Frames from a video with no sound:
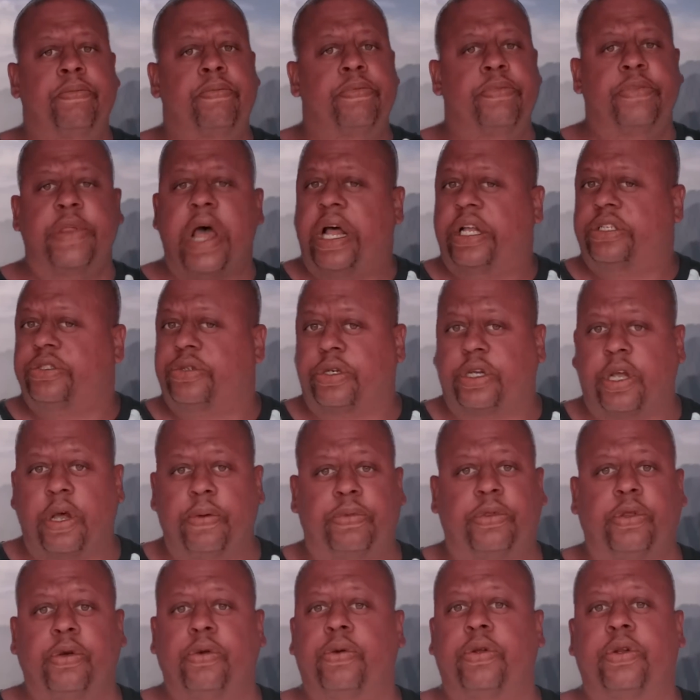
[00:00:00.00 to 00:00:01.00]
That's what
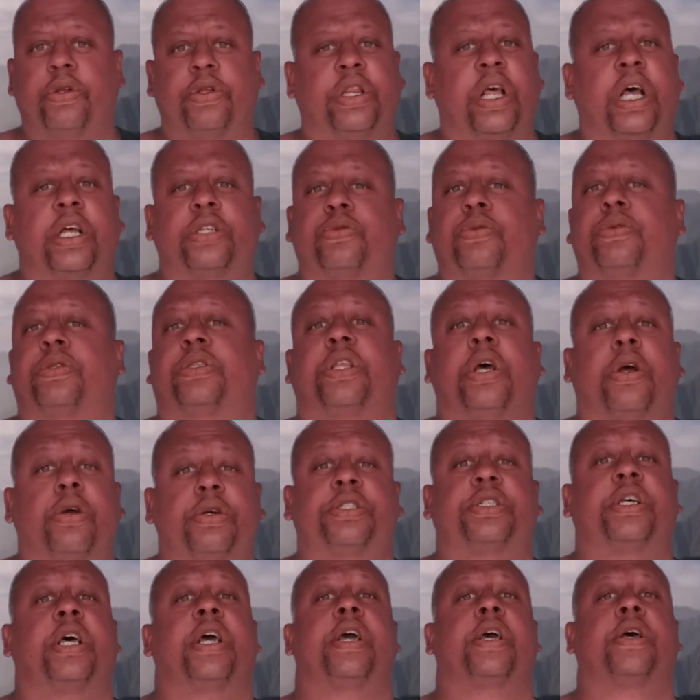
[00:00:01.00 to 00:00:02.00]
come through, and that's what they're
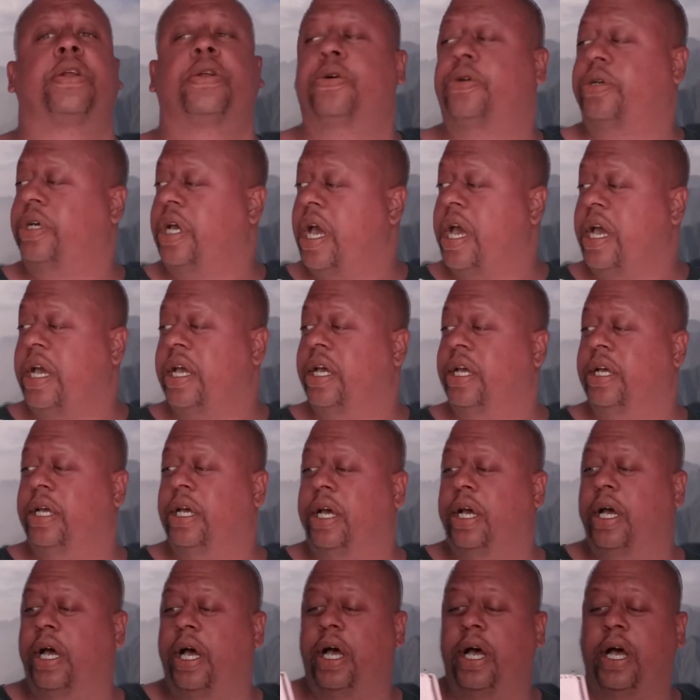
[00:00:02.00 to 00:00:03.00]
saying,
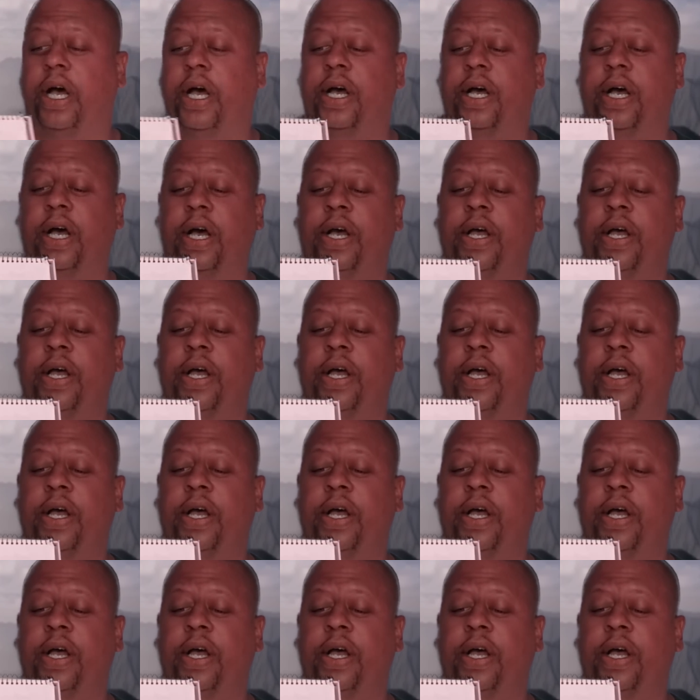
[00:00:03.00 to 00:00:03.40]
okay?